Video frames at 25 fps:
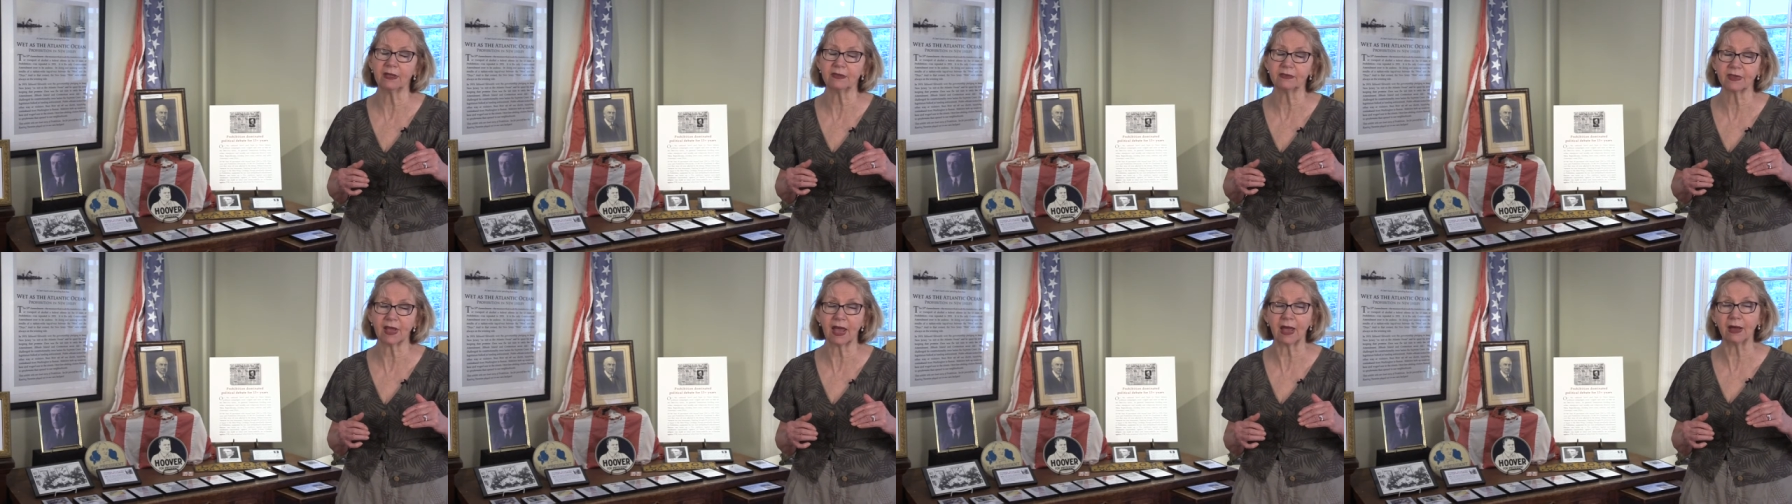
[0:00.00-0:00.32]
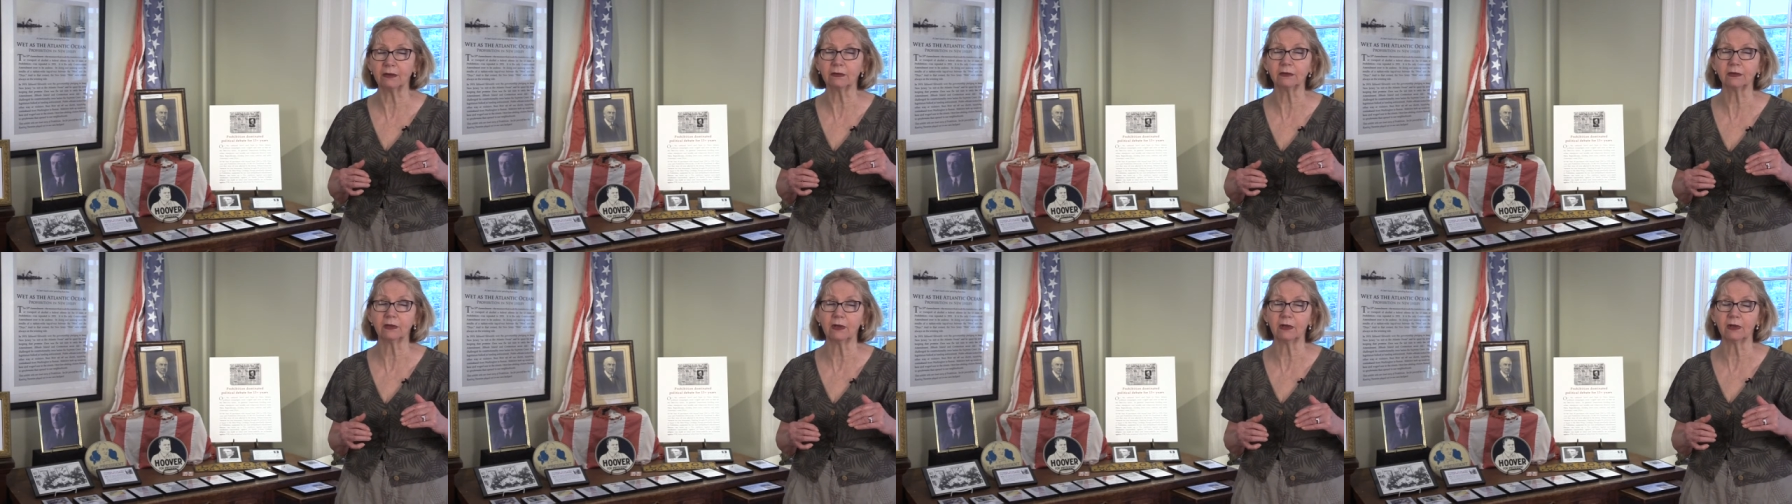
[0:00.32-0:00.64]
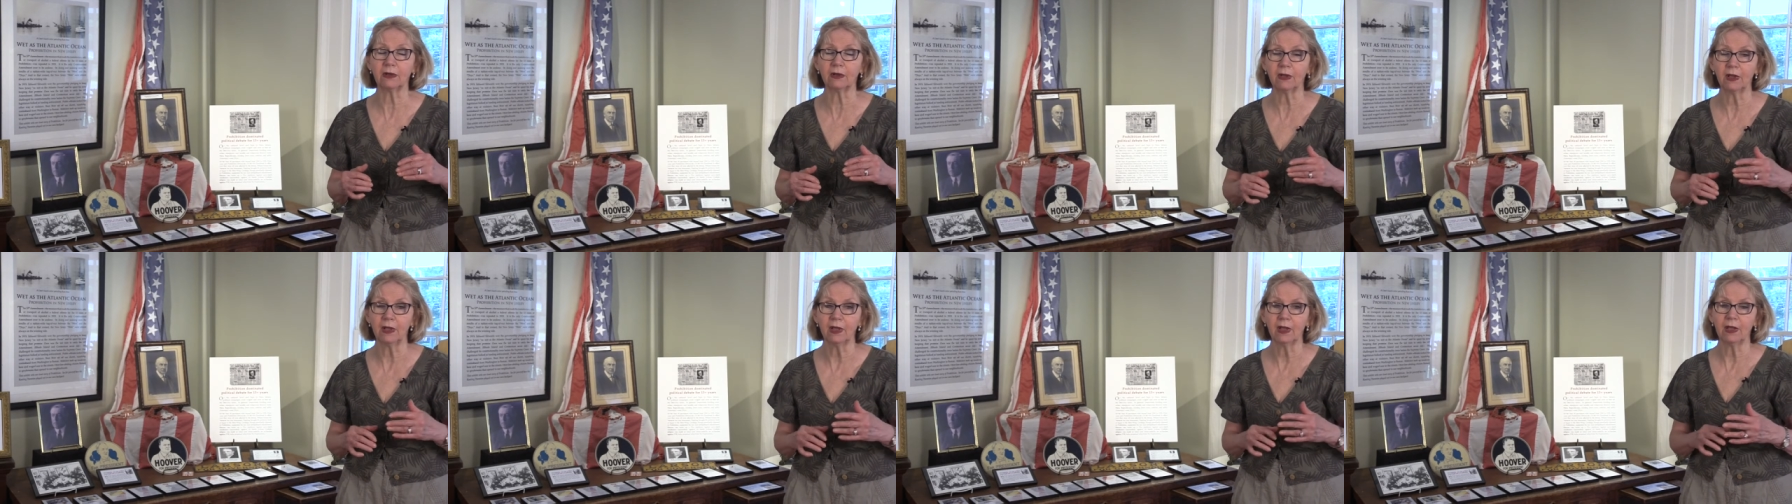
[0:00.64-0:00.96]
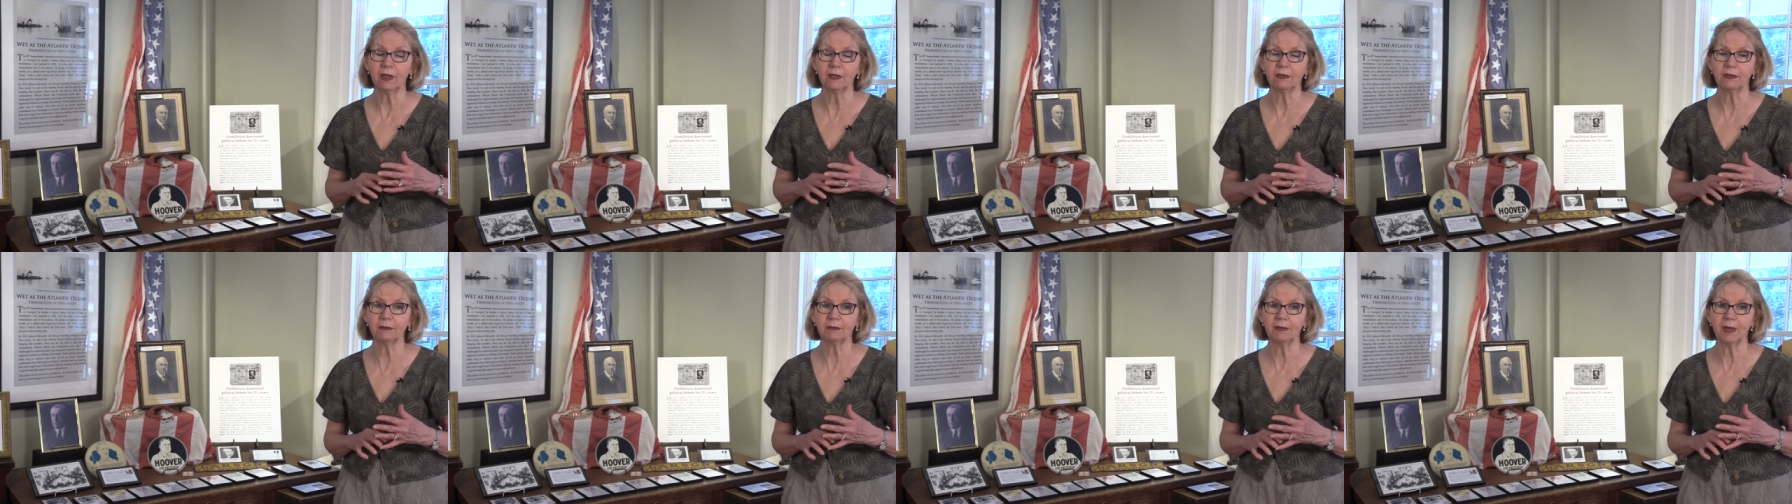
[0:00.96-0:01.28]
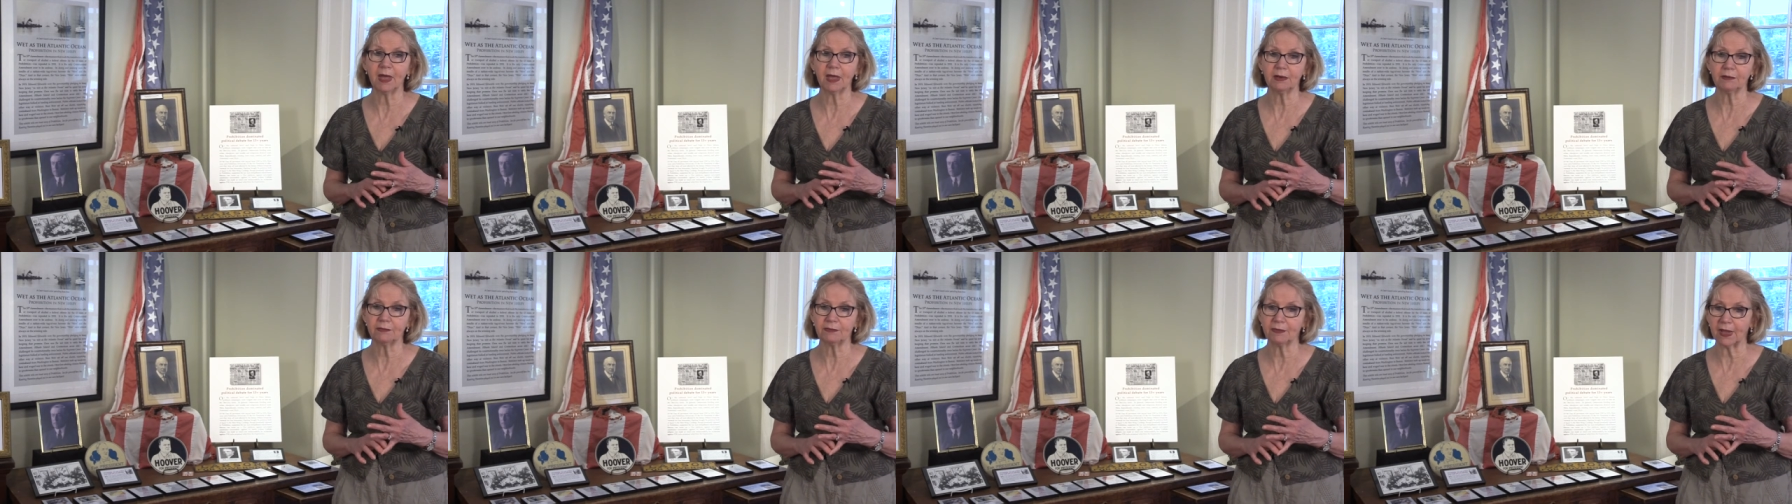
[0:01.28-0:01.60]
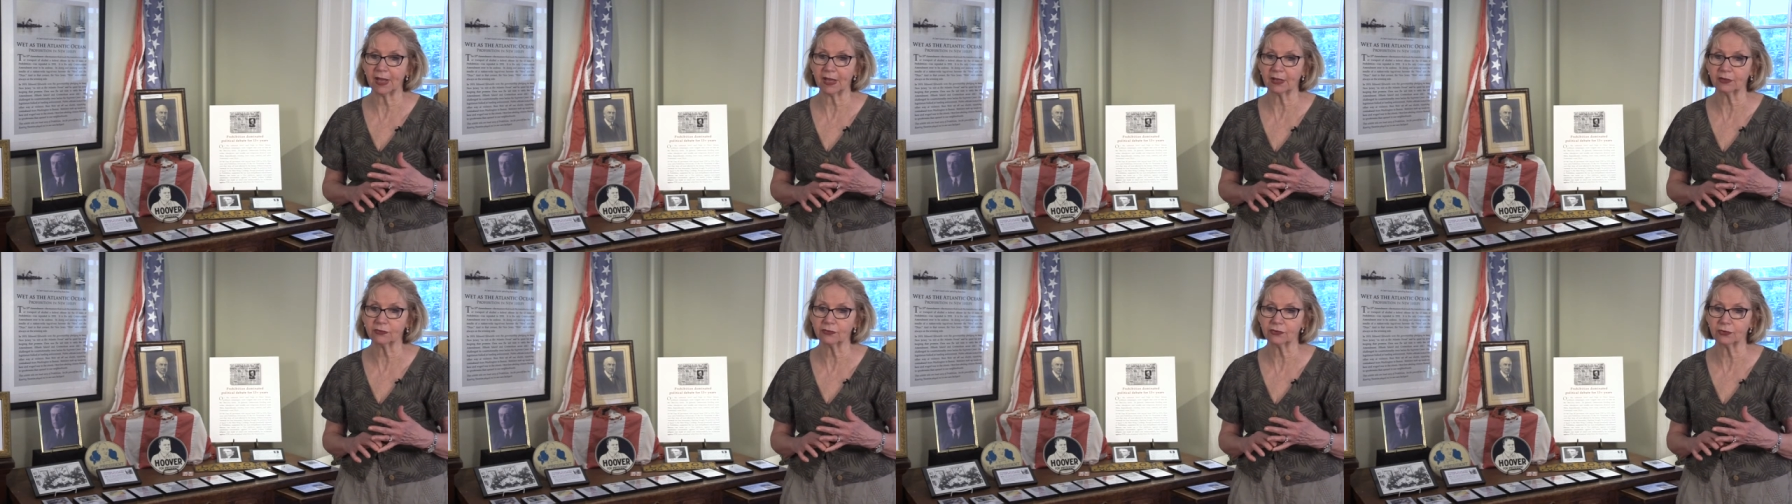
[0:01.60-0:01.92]
is outlaw the
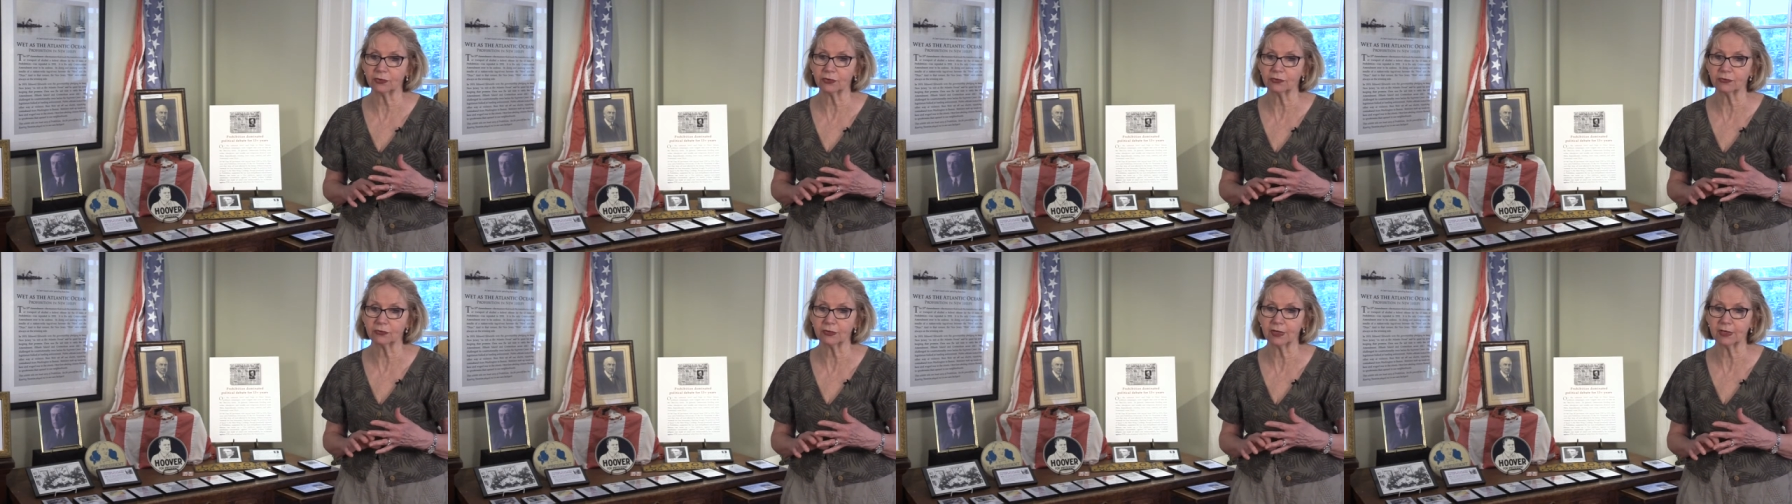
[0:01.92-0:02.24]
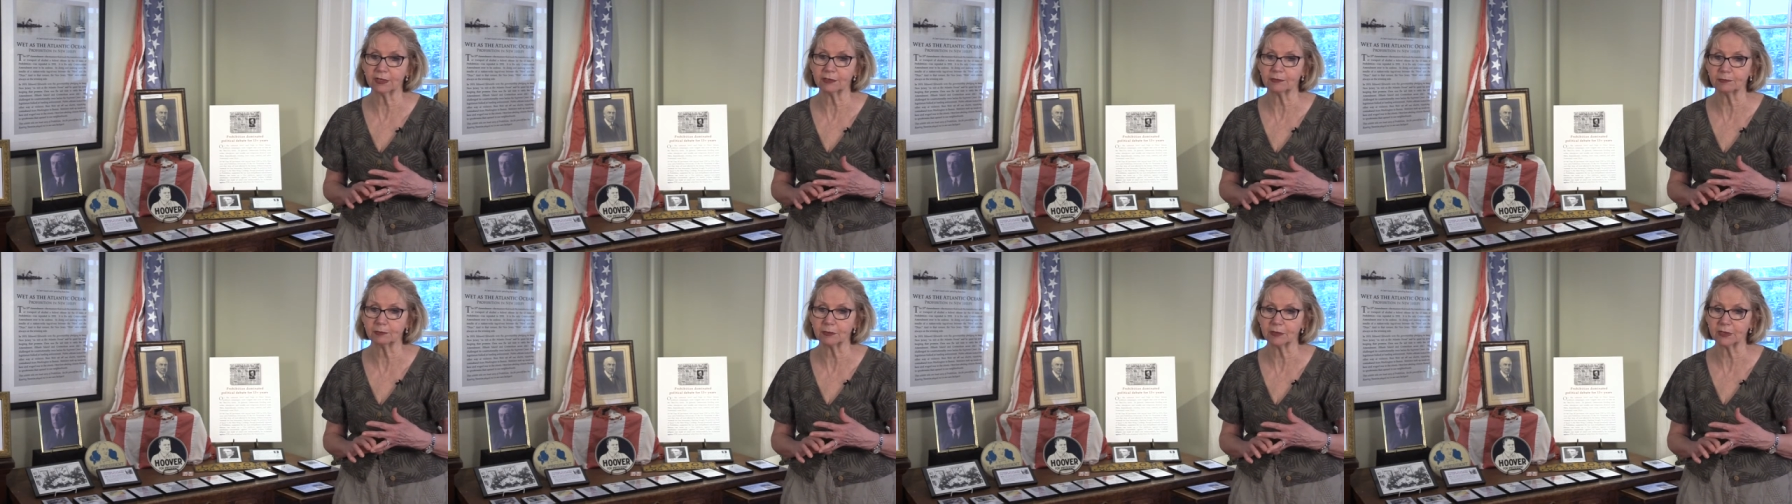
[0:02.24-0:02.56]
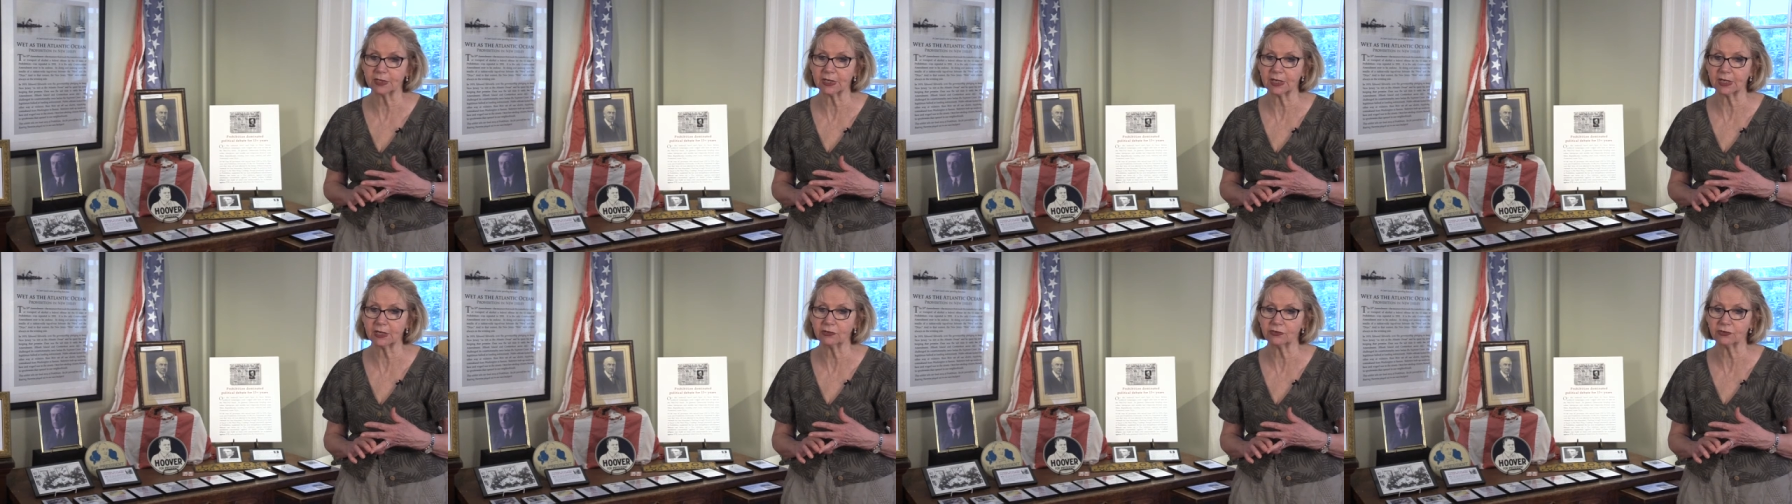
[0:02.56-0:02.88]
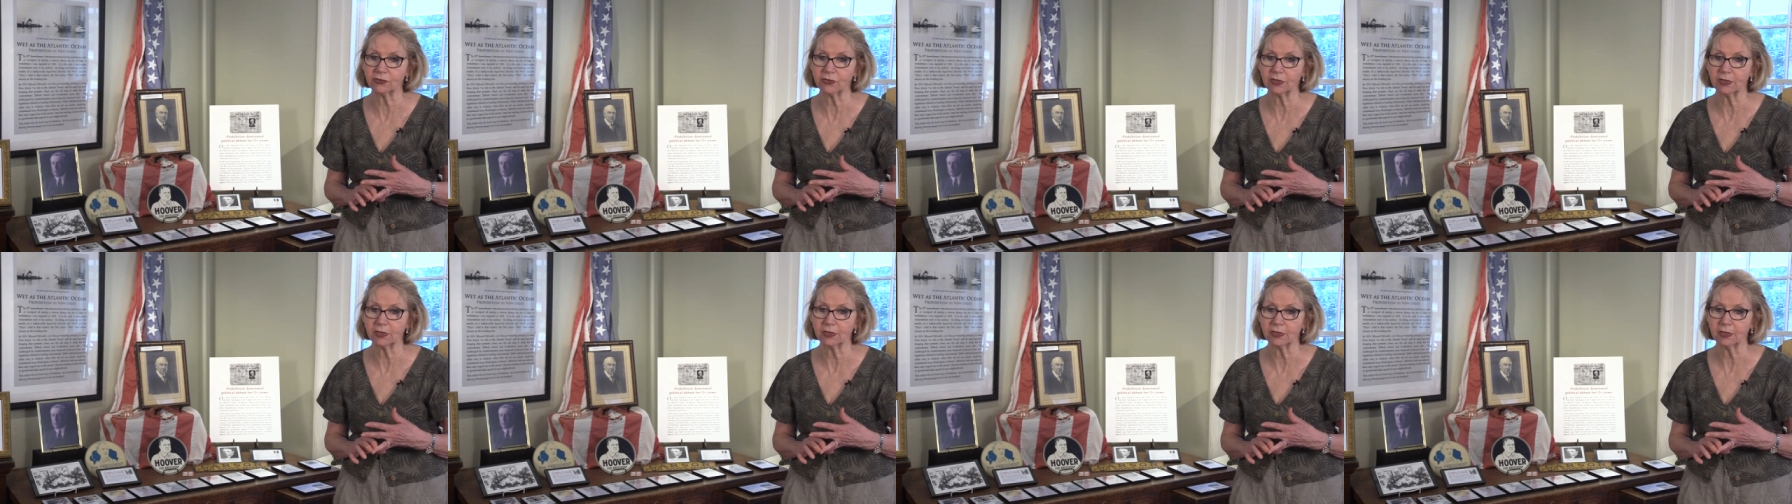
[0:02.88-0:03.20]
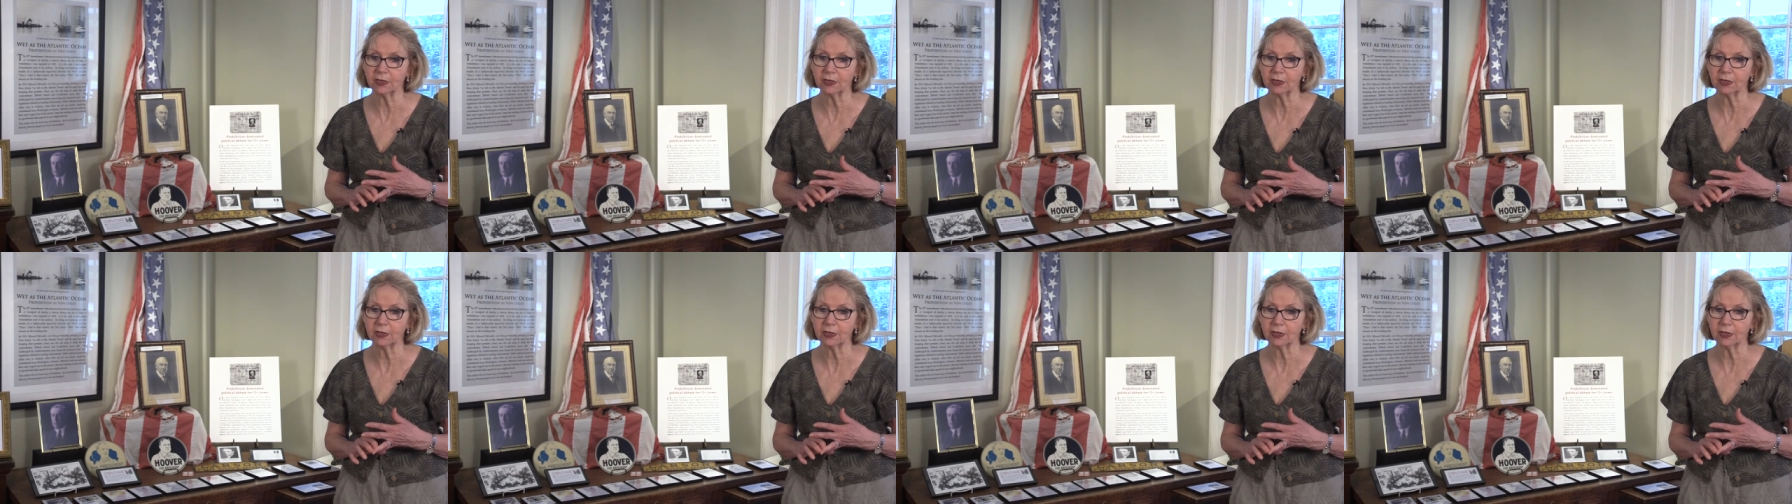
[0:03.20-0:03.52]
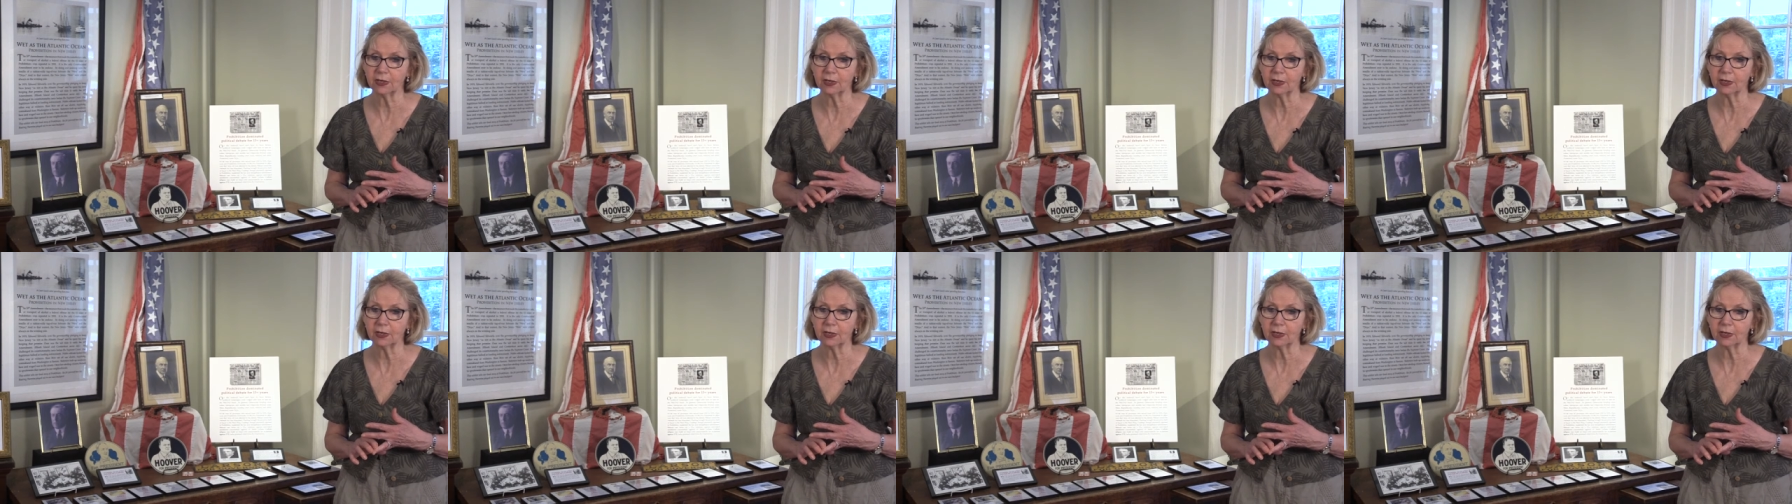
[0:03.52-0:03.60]
manufacture, transportation,